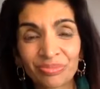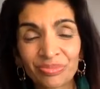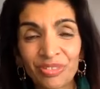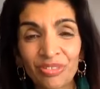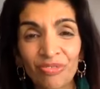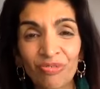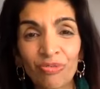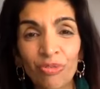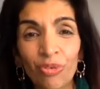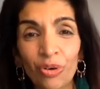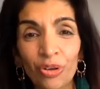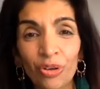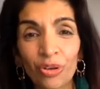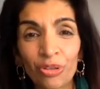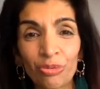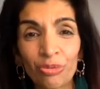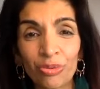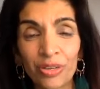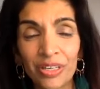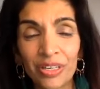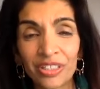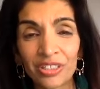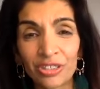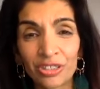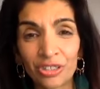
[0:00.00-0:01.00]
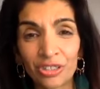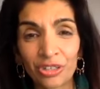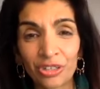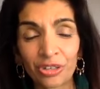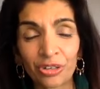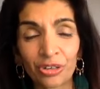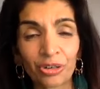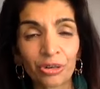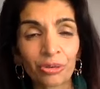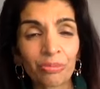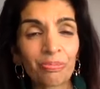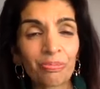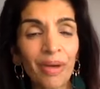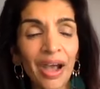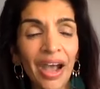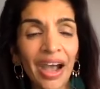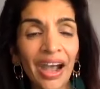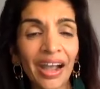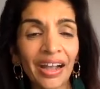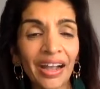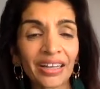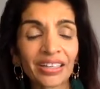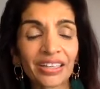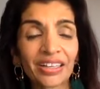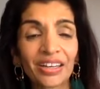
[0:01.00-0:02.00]
for the winter or
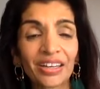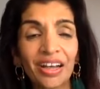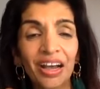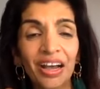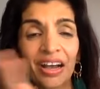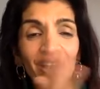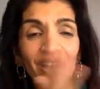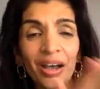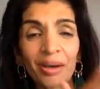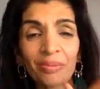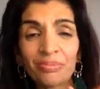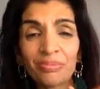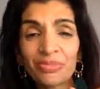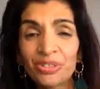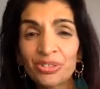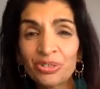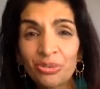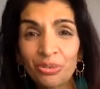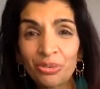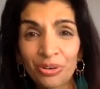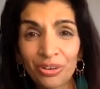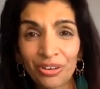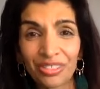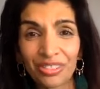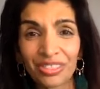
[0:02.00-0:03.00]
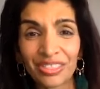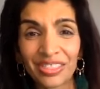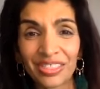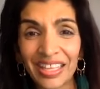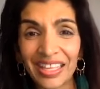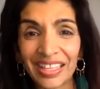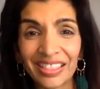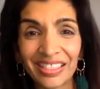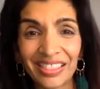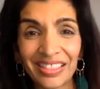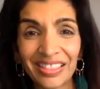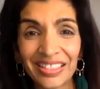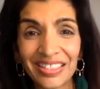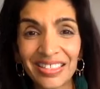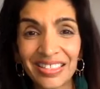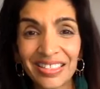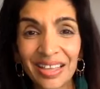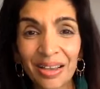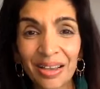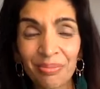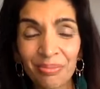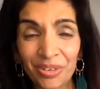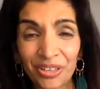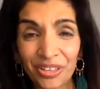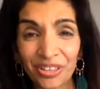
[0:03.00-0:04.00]
back up north in the
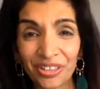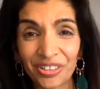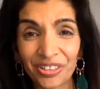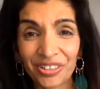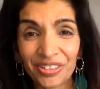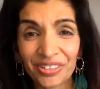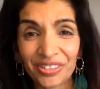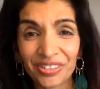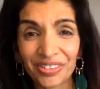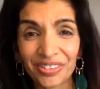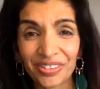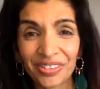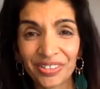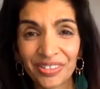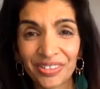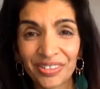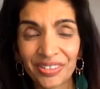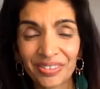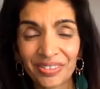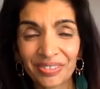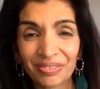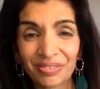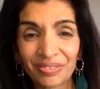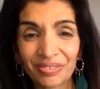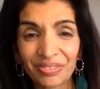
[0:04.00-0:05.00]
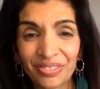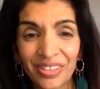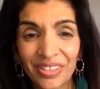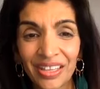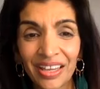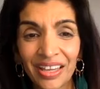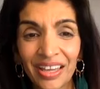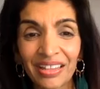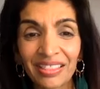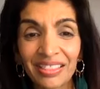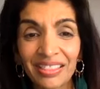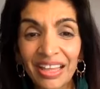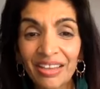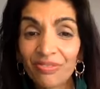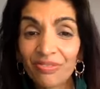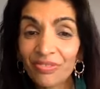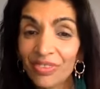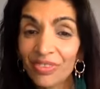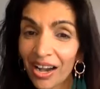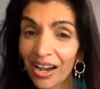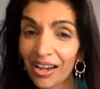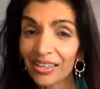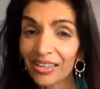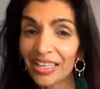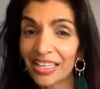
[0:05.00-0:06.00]
summer. They've
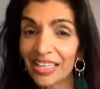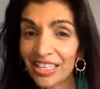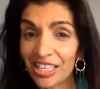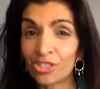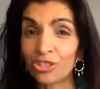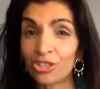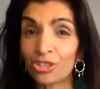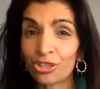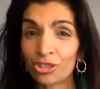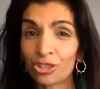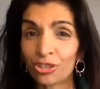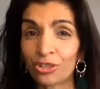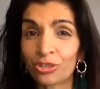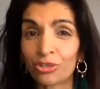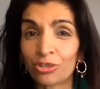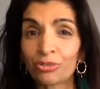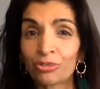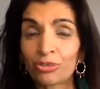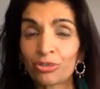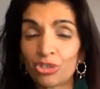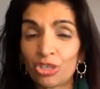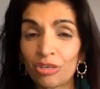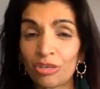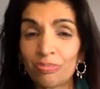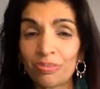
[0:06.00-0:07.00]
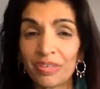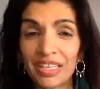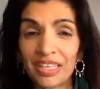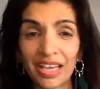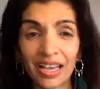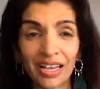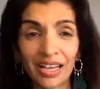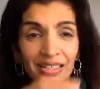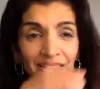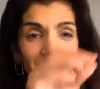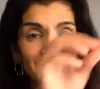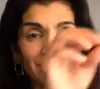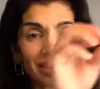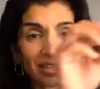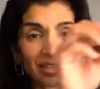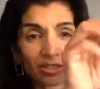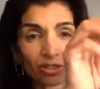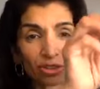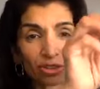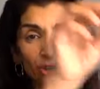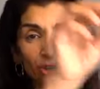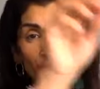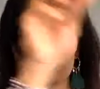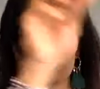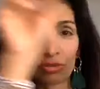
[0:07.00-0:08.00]
got an internal GPS that
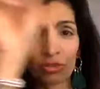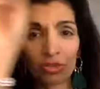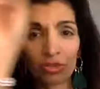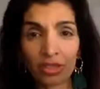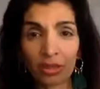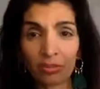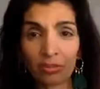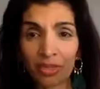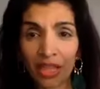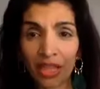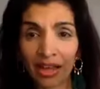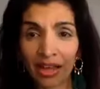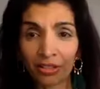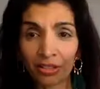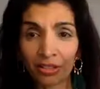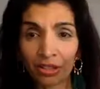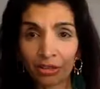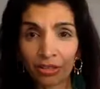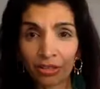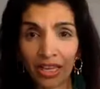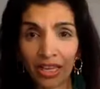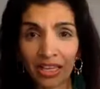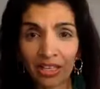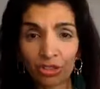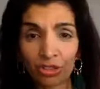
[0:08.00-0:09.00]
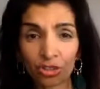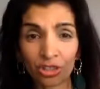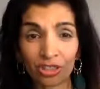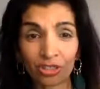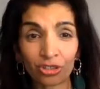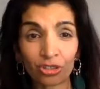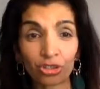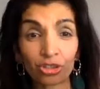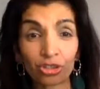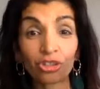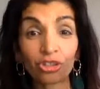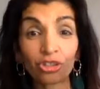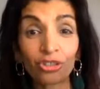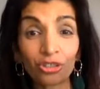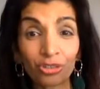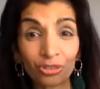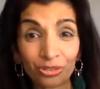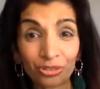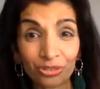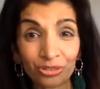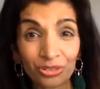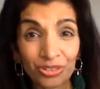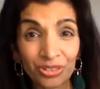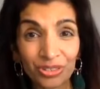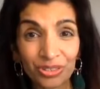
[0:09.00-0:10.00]
shows them that location.
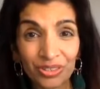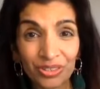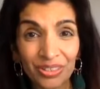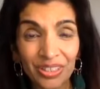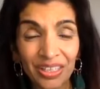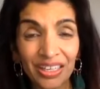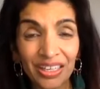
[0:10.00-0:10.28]
Turtles